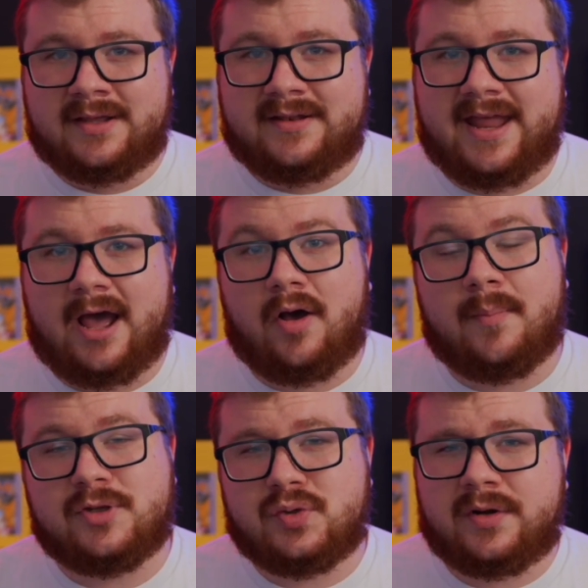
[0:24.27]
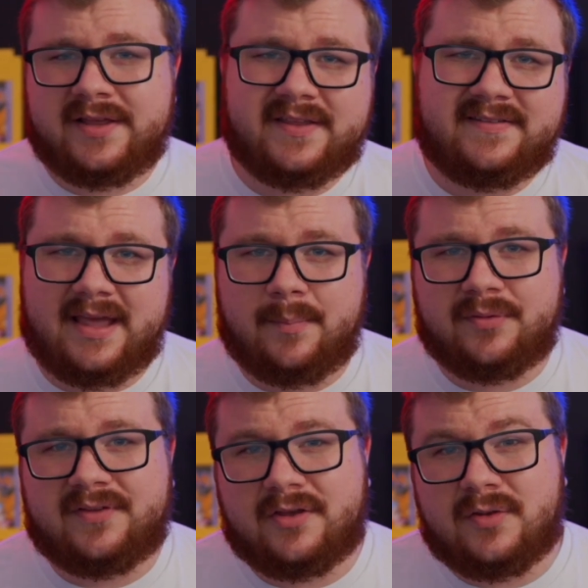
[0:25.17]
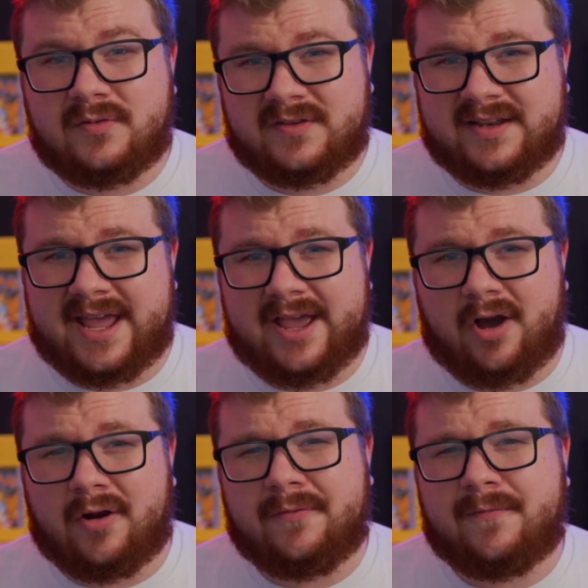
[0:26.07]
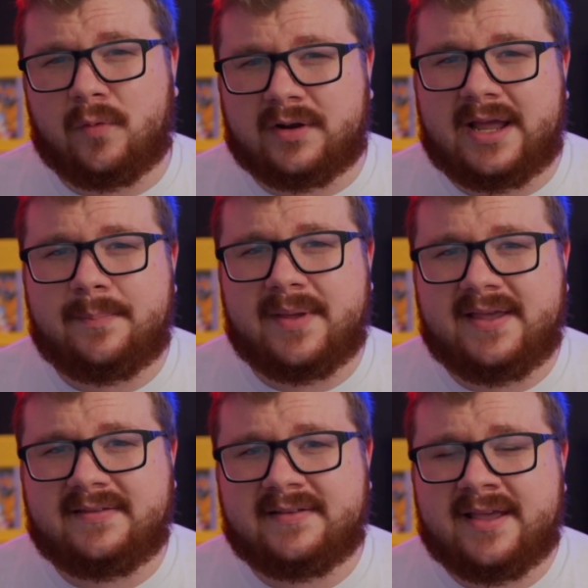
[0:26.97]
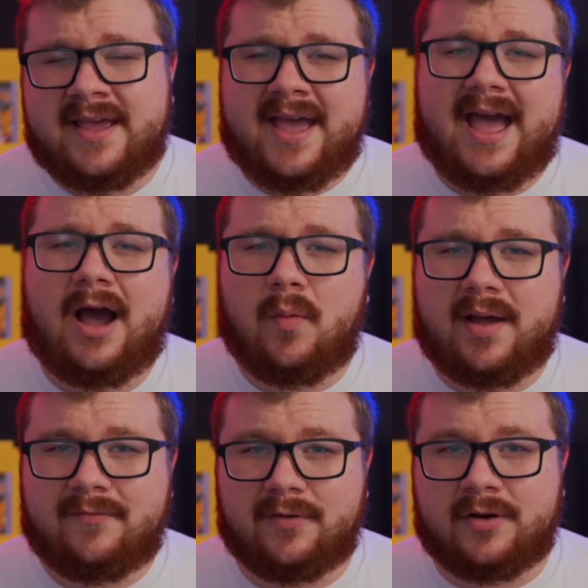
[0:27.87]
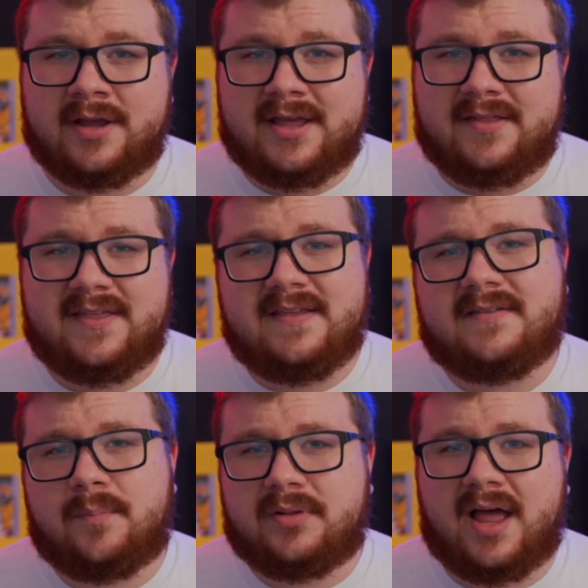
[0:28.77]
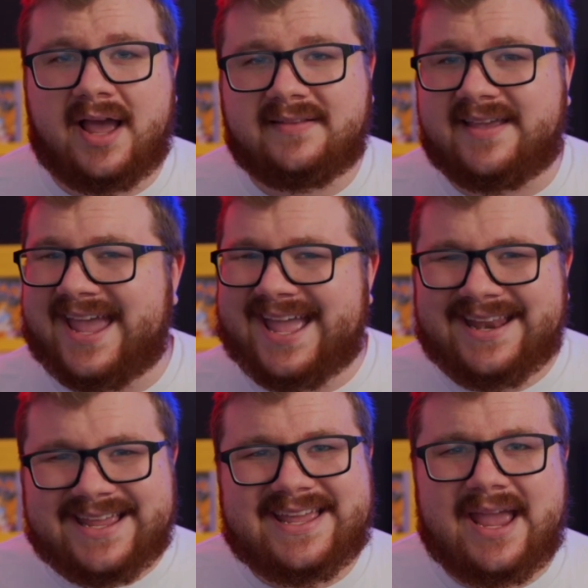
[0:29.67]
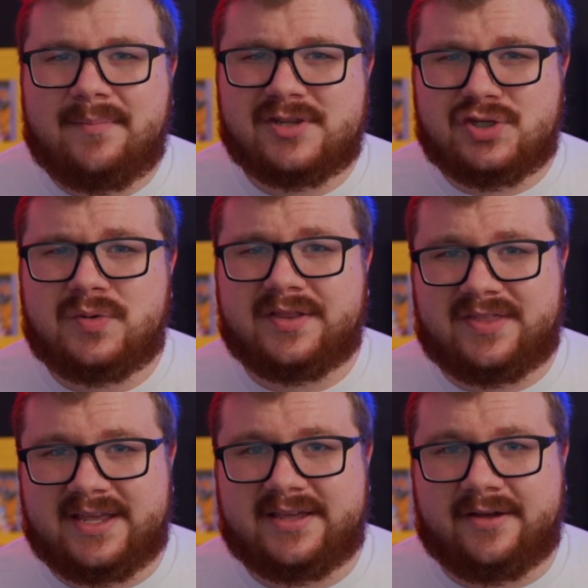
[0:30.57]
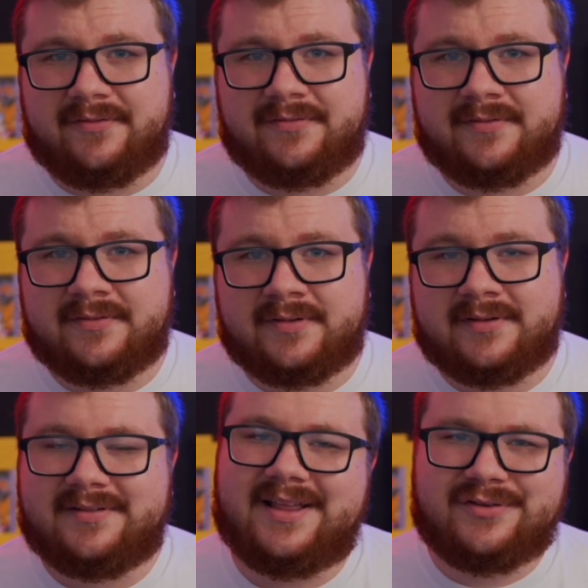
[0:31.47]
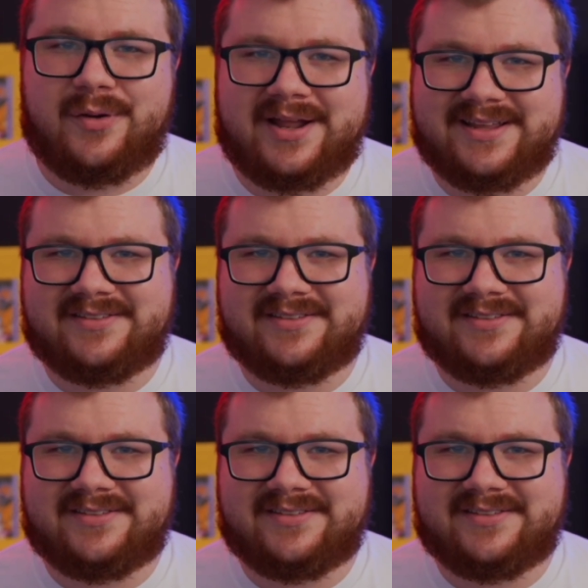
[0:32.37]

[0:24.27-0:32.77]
Now, a majority of the examples I'll use today are Fortnite based. However, these apply to any game that you could think of. Let's go ahead and get